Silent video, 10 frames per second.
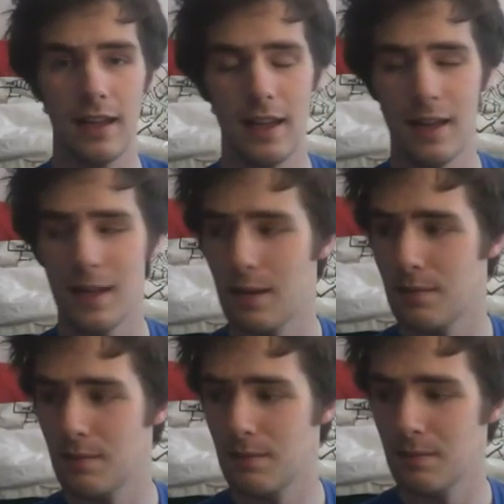
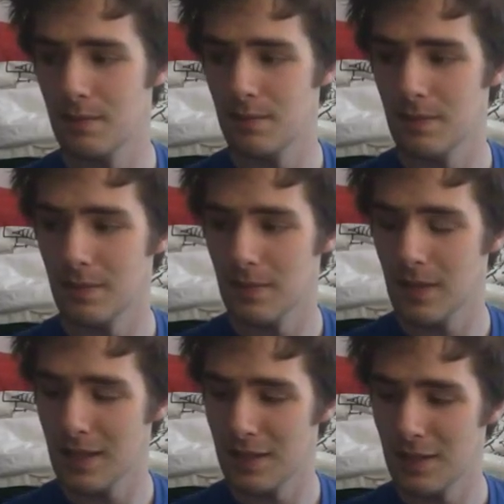am
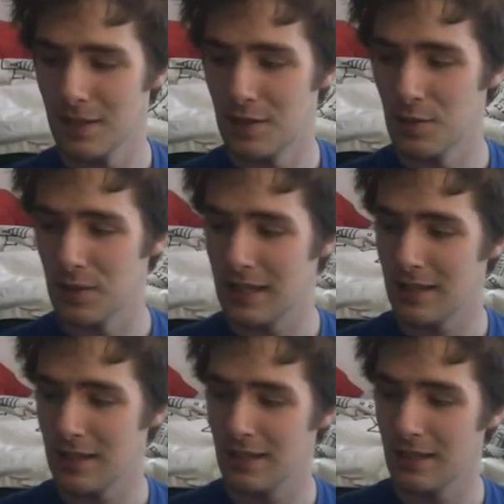doing